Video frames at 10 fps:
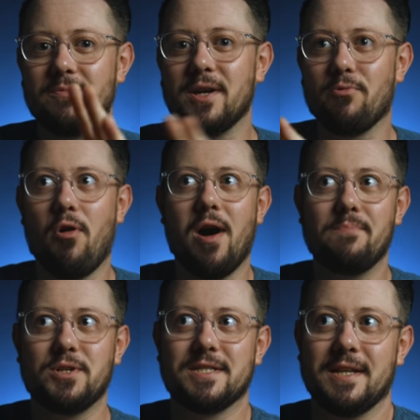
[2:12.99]
Can we grow
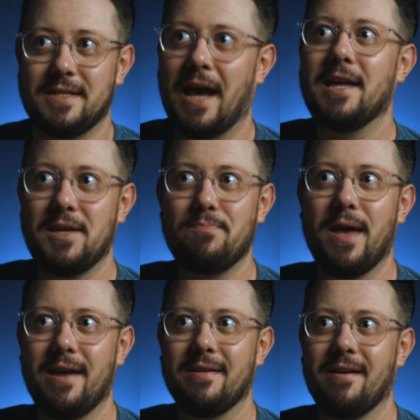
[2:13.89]
up just a tiny
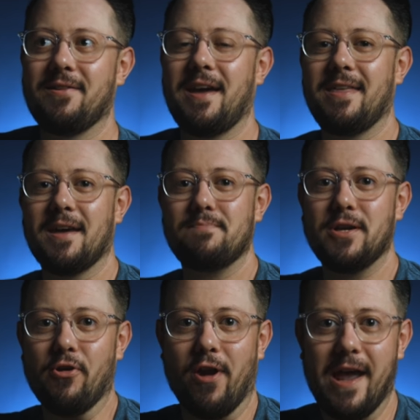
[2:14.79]
bit? Okay, that'd
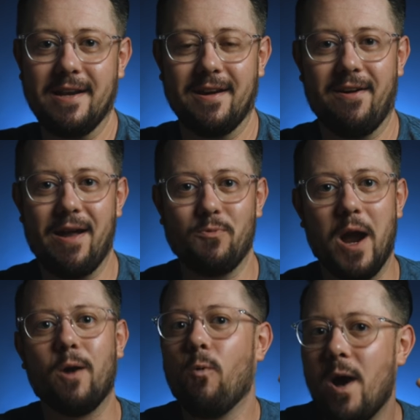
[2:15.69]
be great. All right,
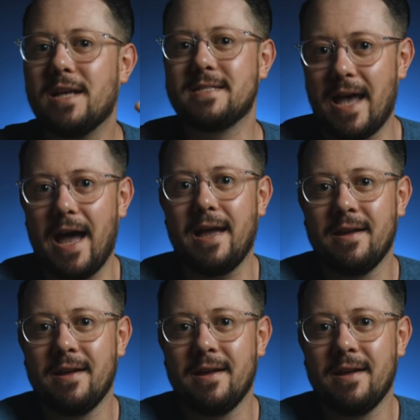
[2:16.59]
where was I?